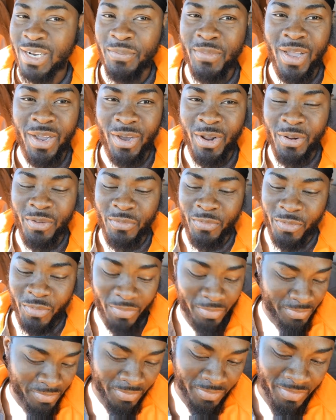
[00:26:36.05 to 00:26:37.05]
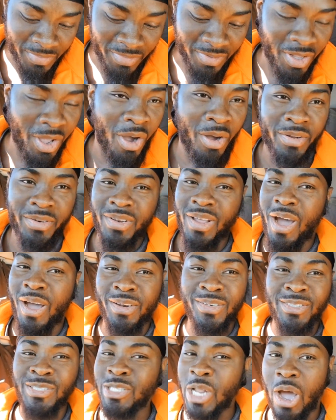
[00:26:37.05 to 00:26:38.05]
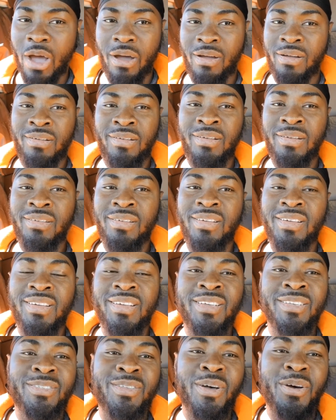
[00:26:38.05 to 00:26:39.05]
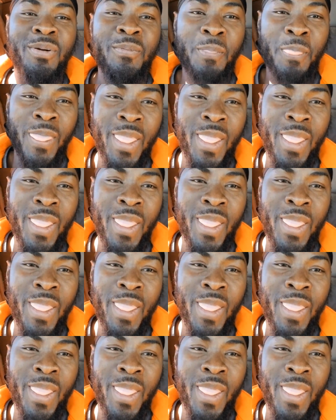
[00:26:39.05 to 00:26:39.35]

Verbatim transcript: I'm not gonna no no no. So